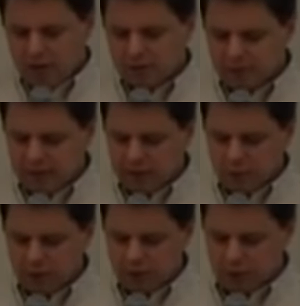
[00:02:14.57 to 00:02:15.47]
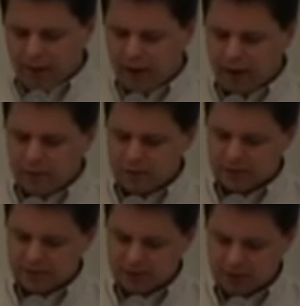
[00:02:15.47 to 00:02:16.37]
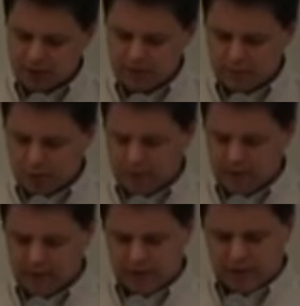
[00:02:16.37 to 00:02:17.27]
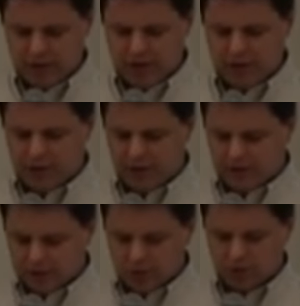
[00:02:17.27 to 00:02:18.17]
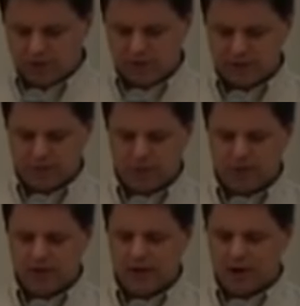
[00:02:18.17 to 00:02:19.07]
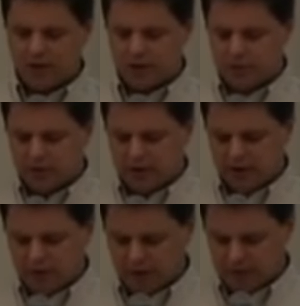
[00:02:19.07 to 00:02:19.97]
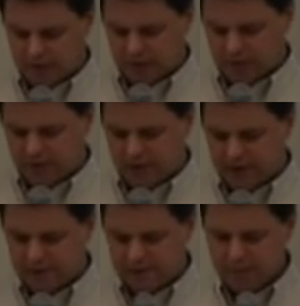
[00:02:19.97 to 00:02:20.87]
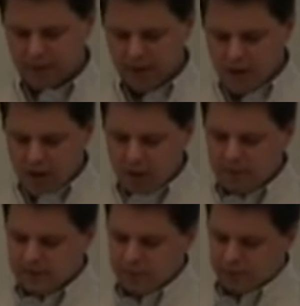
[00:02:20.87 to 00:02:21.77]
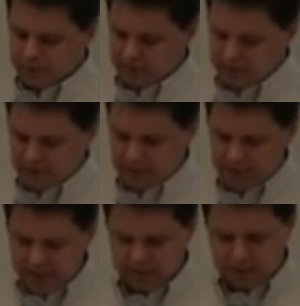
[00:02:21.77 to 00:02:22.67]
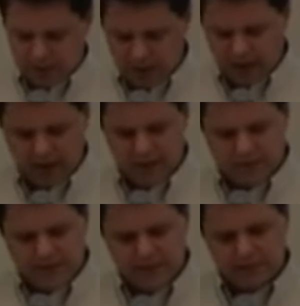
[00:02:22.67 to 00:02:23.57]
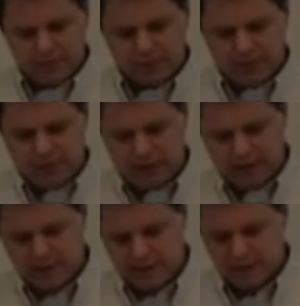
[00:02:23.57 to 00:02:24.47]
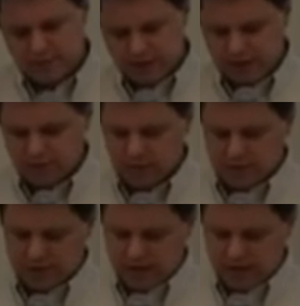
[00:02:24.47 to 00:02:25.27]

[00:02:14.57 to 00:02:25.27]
It was a place where new paradigms were constructed, molded, and engendered in discourse, symbols, and other communicative art artifacts. Amidst the protesters' tents, barricades, facing police lines, speeches from the